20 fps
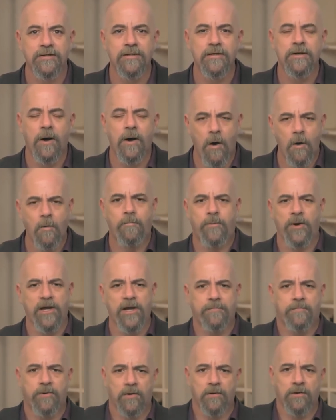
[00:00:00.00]
Old
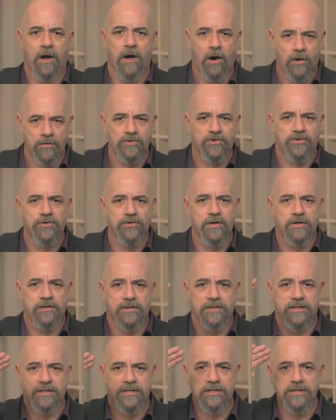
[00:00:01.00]
people on
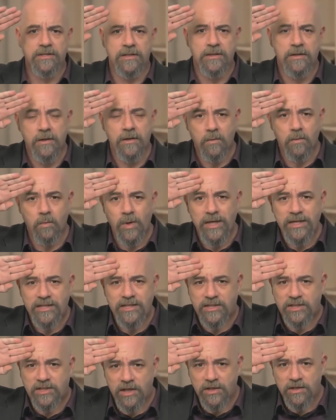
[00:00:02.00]
drugs, we
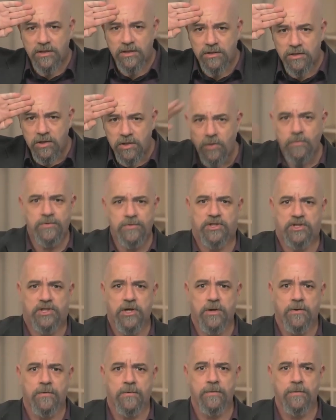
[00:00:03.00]
salute you.